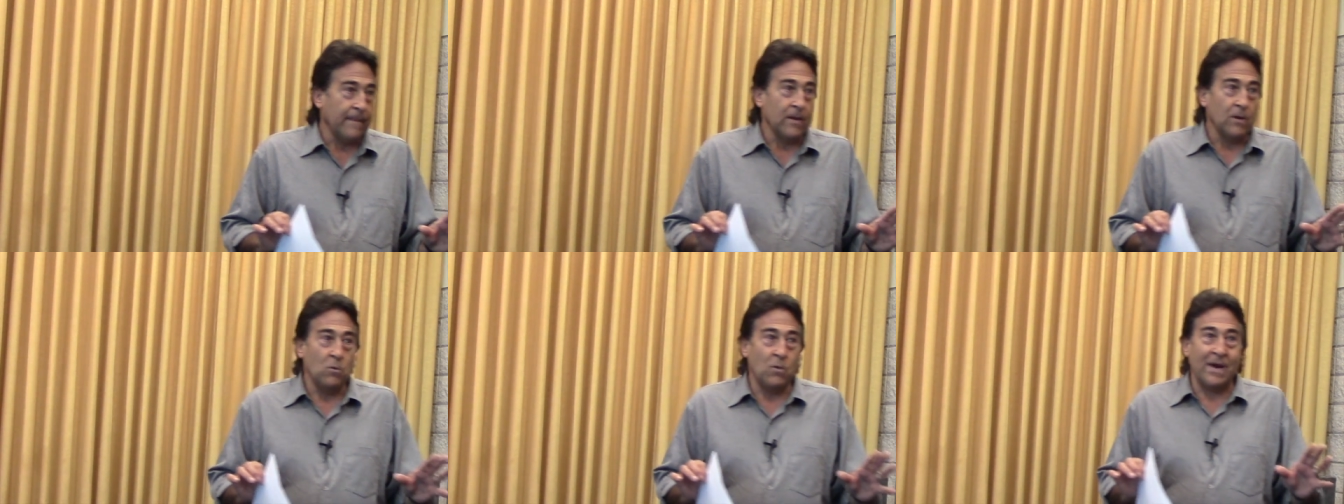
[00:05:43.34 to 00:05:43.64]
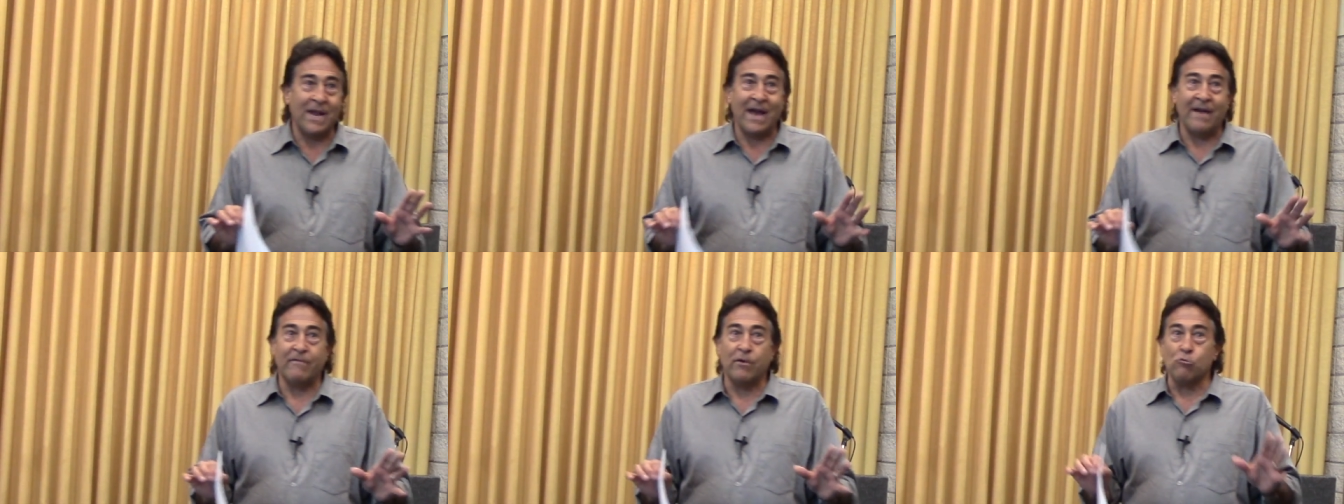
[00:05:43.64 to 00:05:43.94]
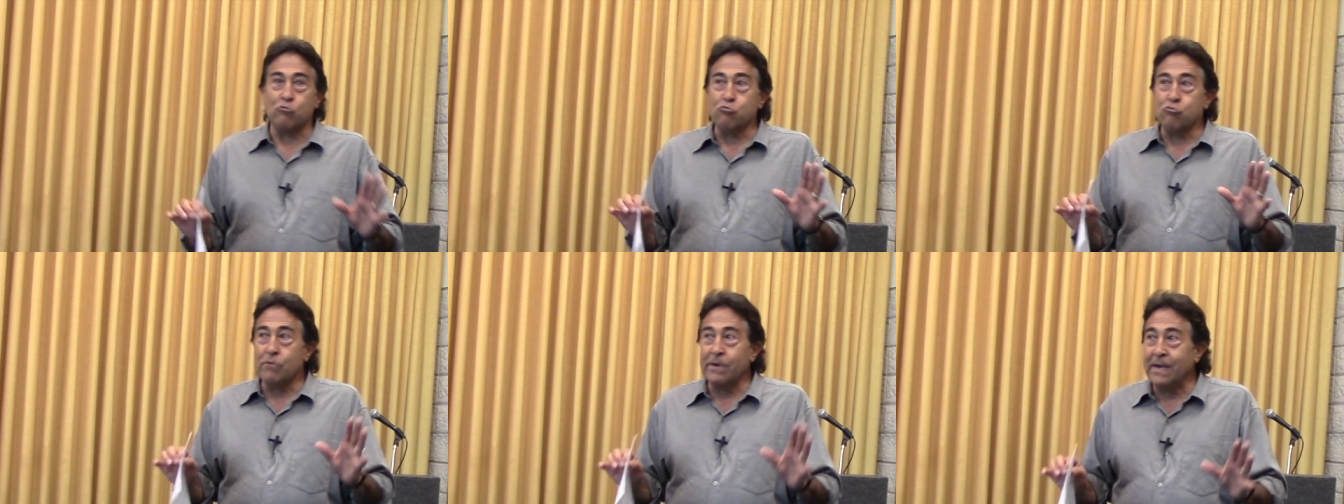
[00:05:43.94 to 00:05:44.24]
would have a
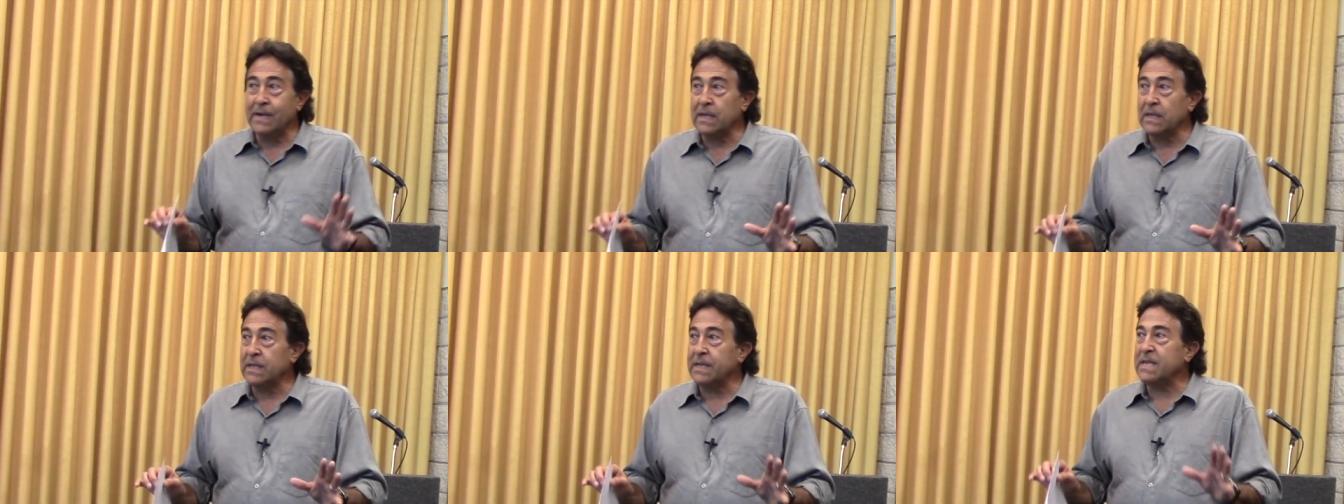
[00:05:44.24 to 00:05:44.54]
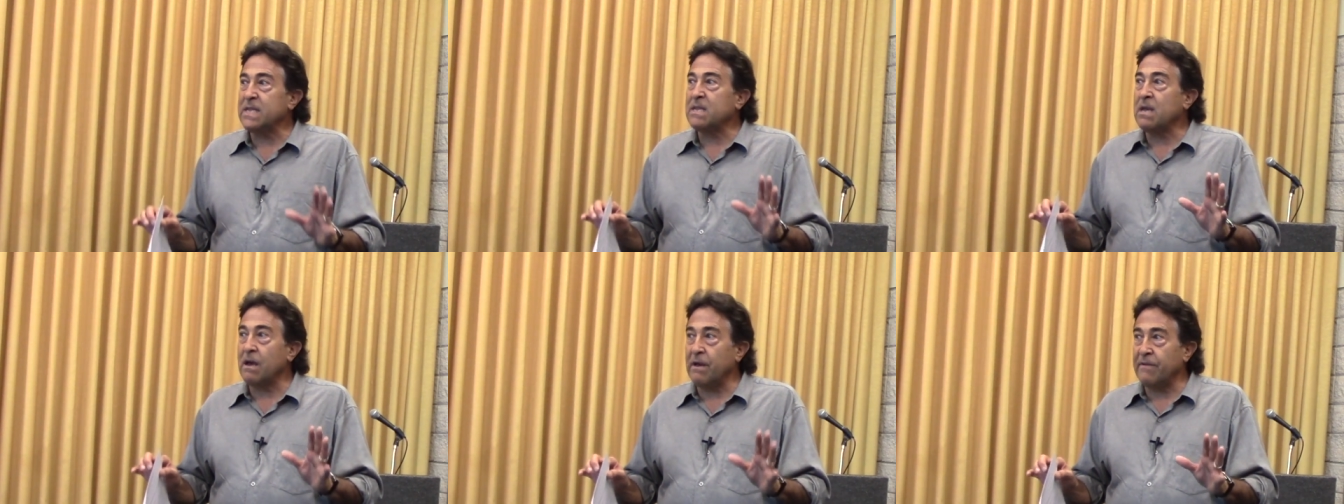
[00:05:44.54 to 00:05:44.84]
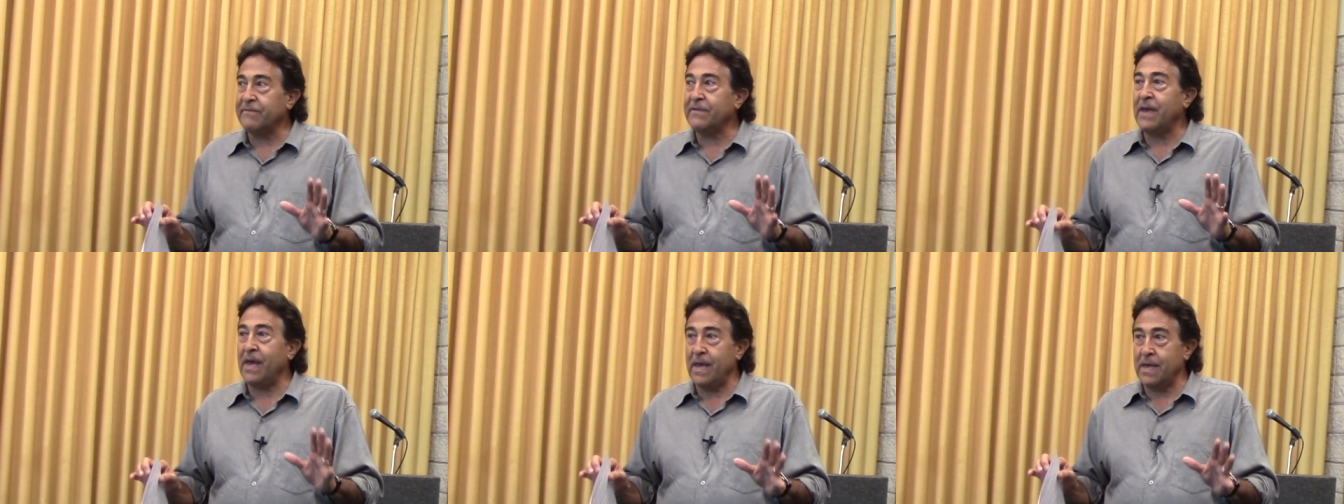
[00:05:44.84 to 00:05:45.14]
really
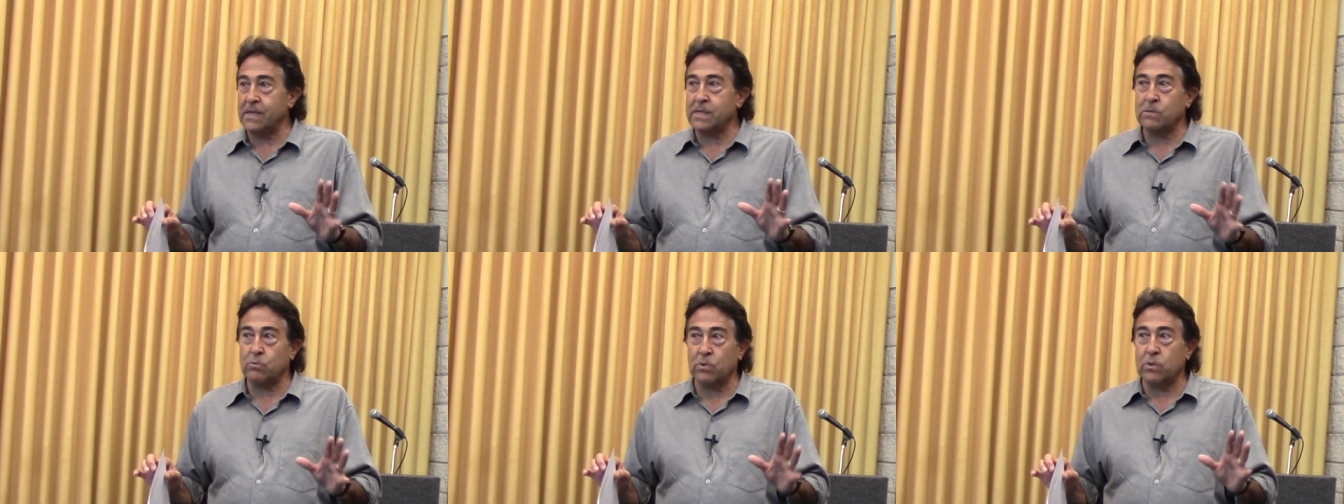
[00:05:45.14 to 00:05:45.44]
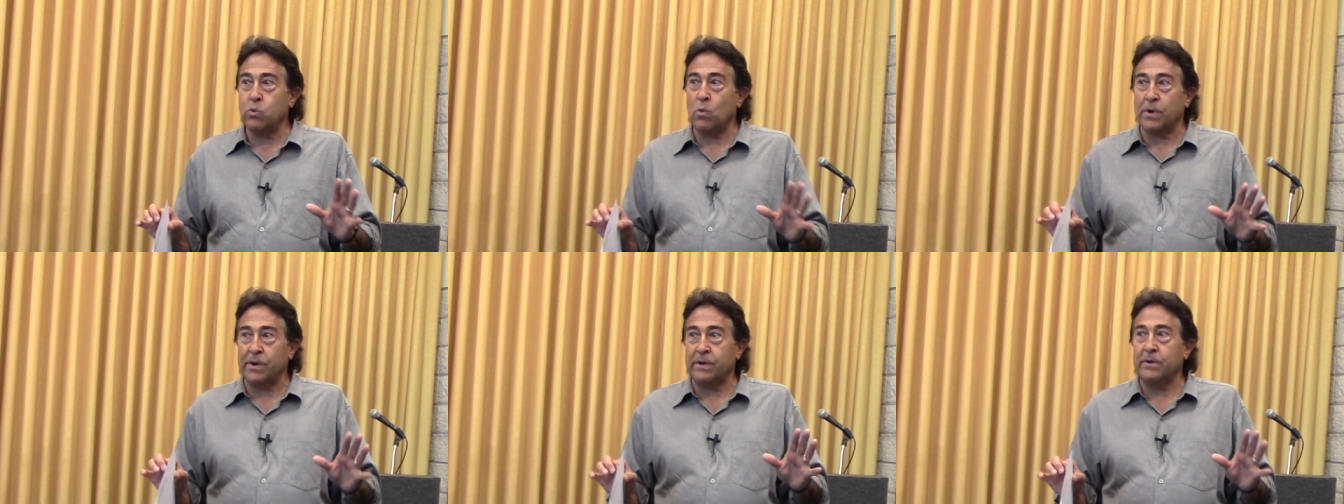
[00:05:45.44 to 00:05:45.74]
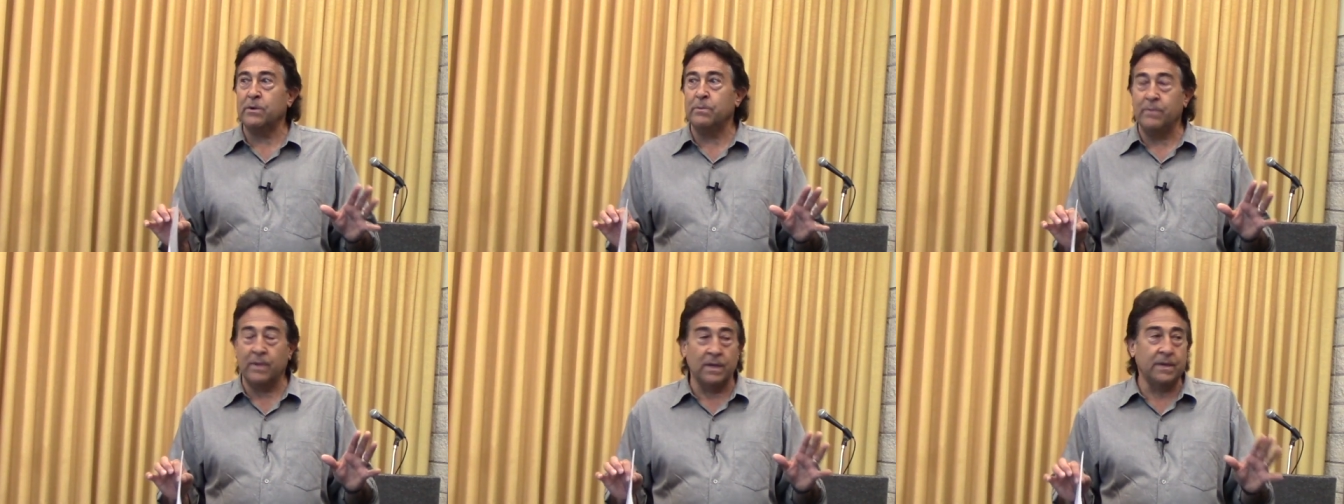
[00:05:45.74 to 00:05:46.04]
tough case with one of
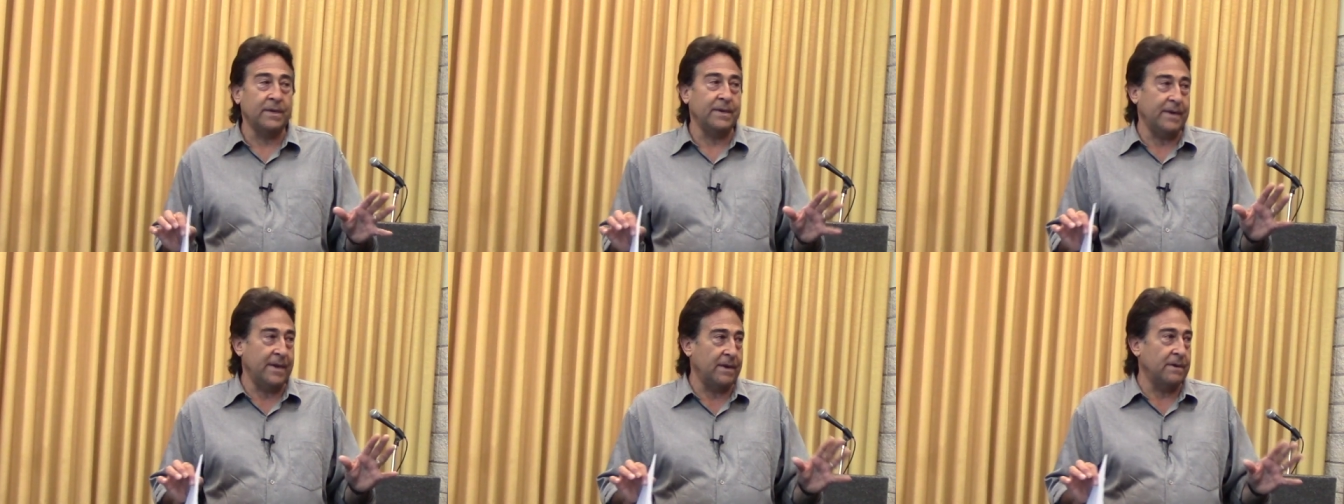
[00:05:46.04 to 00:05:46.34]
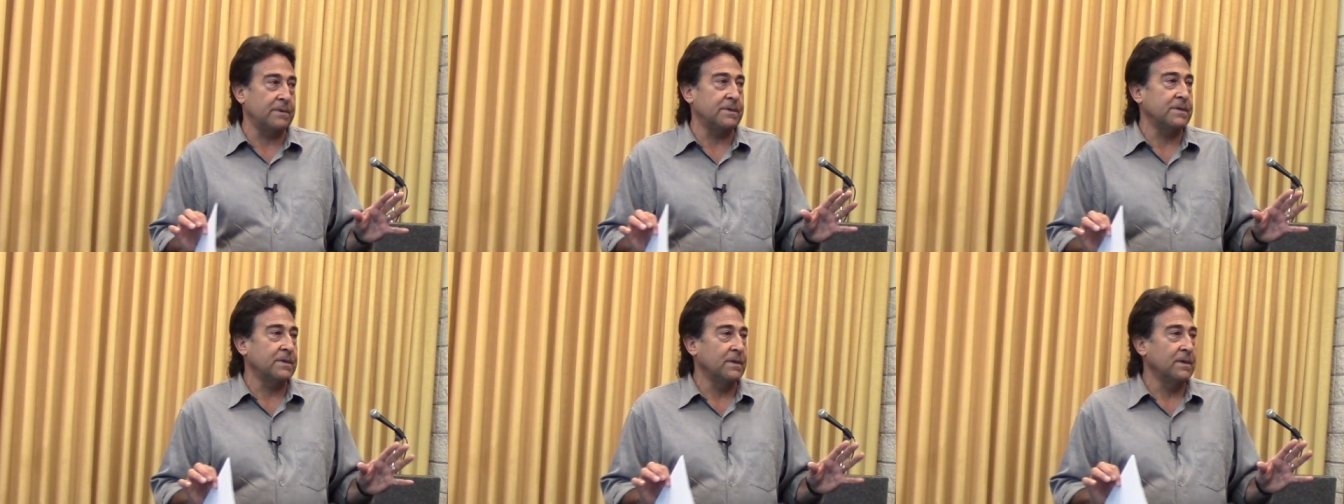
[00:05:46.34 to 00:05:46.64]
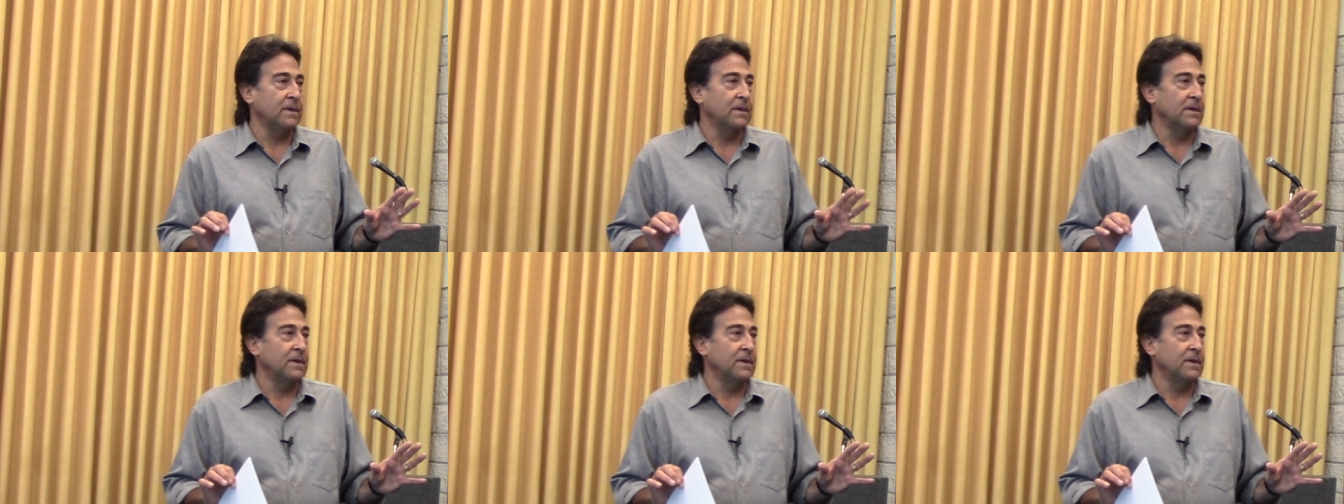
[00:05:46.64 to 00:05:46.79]
her millionaires,